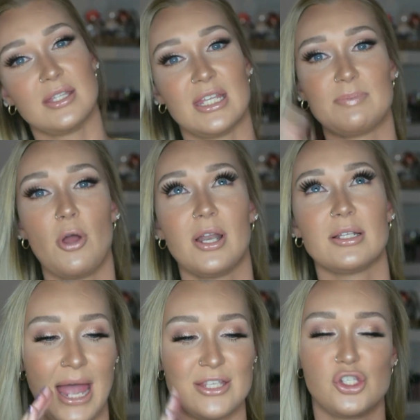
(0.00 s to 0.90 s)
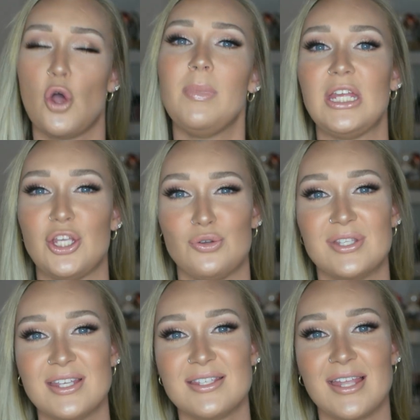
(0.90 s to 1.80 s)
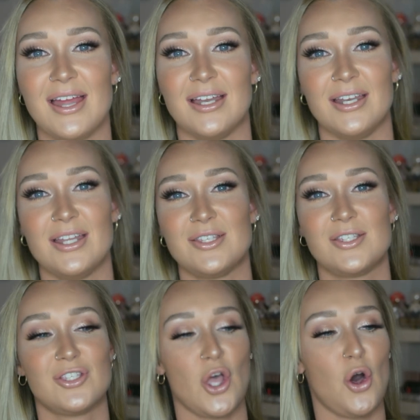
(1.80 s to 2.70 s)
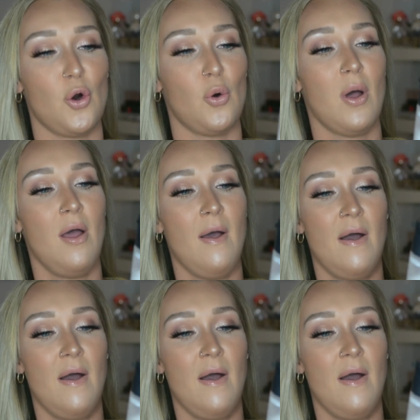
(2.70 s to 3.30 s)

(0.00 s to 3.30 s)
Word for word: This product has so many uses and is so